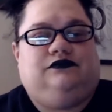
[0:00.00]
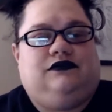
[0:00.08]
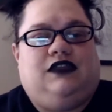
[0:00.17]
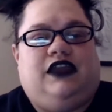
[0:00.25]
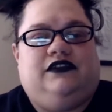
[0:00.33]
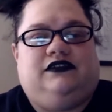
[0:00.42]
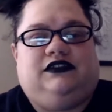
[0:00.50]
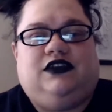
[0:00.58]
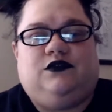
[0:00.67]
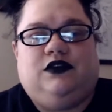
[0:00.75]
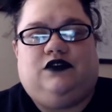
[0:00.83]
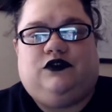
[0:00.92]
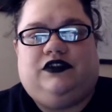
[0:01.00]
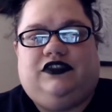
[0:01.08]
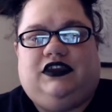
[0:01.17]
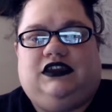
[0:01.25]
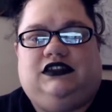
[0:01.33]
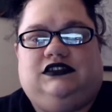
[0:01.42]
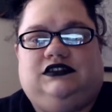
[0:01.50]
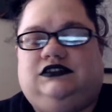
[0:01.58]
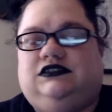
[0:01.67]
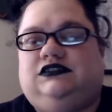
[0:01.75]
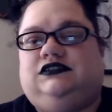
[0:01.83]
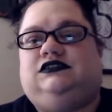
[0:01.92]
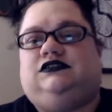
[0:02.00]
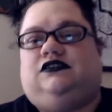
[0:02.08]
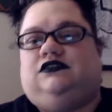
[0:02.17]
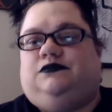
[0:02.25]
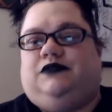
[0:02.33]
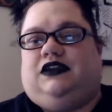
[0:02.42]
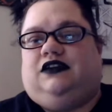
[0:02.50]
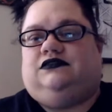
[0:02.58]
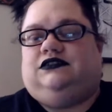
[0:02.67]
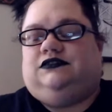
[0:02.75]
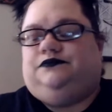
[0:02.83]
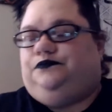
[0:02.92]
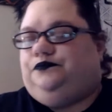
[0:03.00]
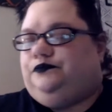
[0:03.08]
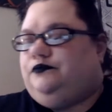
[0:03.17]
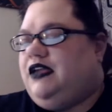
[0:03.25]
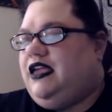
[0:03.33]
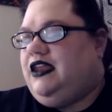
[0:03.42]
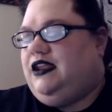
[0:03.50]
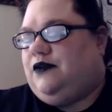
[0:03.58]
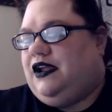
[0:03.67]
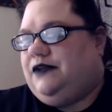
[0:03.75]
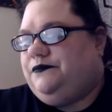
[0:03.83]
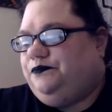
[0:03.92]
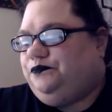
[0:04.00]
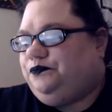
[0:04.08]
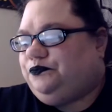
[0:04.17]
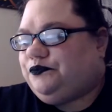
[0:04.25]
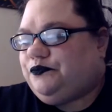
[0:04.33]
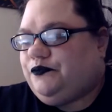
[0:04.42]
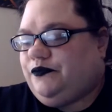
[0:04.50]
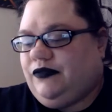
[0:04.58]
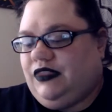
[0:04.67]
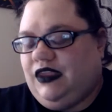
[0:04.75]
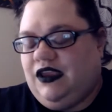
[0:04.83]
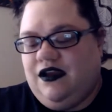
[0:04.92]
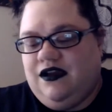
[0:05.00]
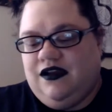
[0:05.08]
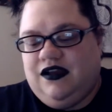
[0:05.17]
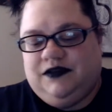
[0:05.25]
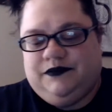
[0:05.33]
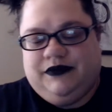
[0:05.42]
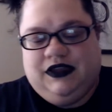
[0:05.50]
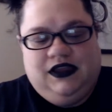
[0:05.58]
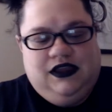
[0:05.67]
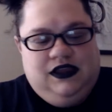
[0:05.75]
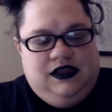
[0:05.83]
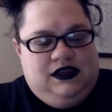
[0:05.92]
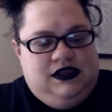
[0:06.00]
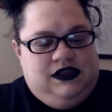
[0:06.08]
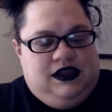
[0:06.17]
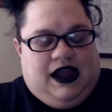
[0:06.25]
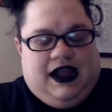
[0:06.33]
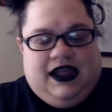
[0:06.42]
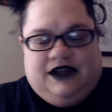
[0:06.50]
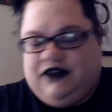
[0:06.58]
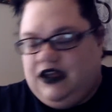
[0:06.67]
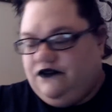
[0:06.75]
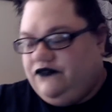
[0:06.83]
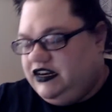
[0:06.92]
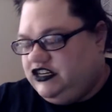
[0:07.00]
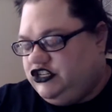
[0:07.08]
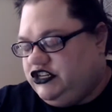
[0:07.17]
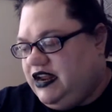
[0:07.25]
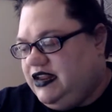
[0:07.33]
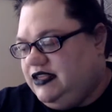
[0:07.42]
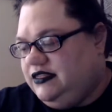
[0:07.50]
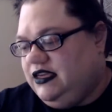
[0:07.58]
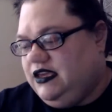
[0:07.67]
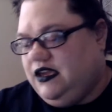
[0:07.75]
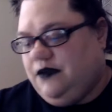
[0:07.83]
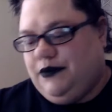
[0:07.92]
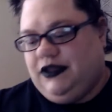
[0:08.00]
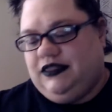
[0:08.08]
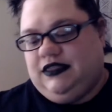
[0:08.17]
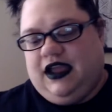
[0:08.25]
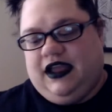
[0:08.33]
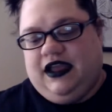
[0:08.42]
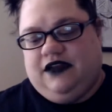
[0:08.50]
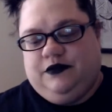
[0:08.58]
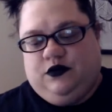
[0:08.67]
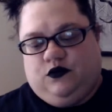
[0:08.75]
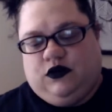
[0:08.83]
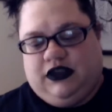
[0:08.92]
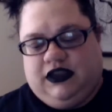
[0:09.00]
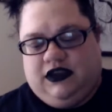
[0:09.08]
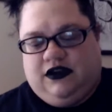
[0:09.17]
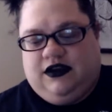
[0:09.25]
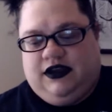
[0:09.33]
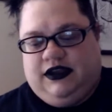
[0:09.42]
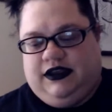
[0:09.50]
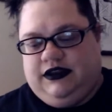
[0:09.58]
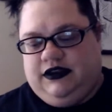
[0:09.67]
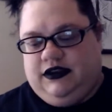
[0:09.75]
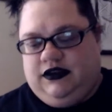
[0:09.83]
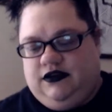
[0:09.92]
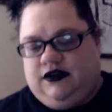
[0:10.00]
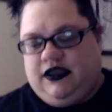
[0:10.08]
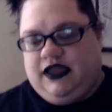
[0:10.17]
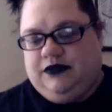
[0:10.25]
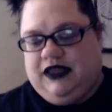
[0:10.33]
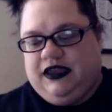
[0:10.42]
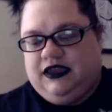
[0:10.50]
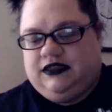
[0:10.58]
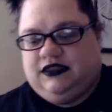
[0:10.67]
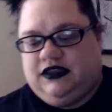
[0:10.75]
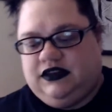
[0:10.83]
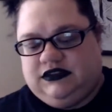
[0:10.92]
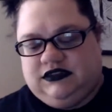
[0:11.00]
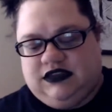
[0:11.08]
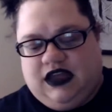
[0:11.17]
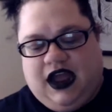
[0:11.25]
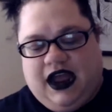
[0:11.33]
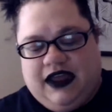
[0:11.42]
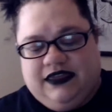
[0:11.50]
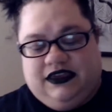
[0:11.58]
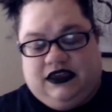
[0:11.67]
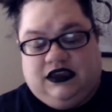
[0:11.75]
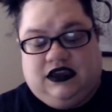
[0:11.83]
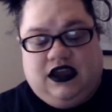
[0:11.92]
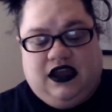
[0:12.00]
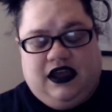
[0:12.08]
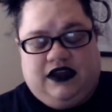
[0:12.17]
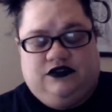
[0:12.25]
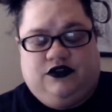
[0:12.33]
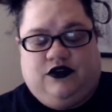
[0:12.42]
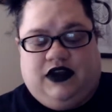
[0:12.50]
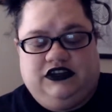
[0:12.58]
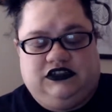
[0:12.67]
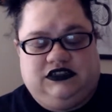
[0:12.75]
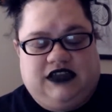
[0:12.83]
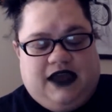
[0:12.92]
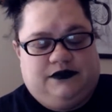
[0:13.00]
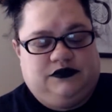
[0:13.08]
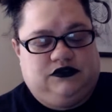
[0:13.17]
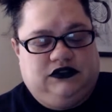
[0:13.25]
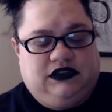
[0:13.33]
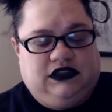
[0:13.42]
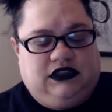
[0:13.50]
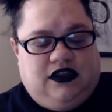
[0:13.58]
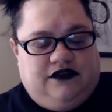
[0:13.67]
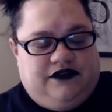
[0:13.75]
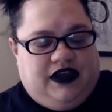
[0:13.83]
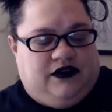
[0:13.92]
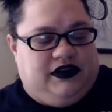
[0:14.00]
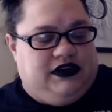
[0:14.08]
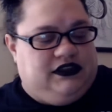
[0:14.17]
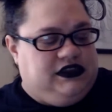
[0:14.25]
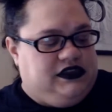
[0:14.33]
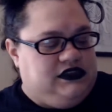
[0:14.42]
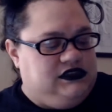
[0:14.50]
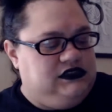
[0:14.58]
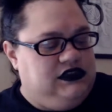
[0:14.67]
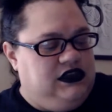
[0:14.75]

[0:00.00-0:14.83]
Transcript: I get rid of one thing and start something else. But anyway, um, I have not finished anything, but I have been working on a blanket that is, I think, I don't know, I just absolutely love how I did this